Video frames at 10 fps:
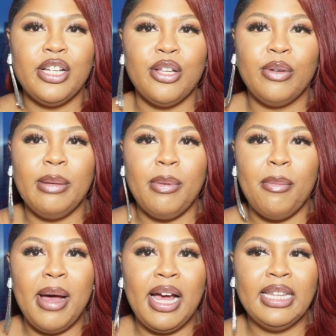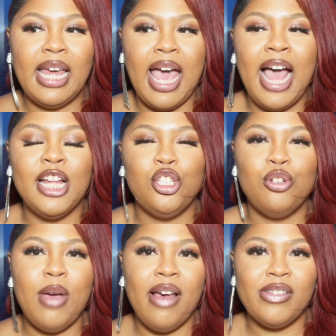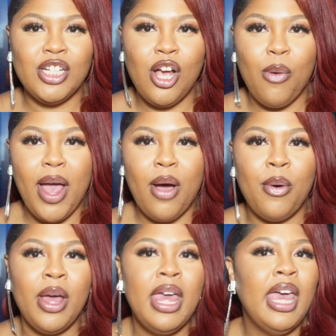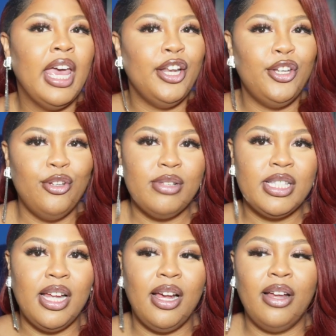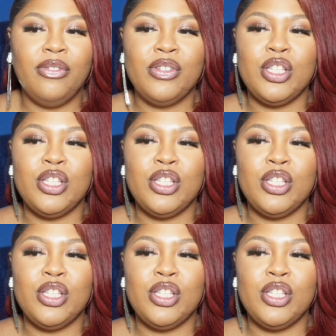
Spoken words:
so keep in mind that I do have to go out and do stuff.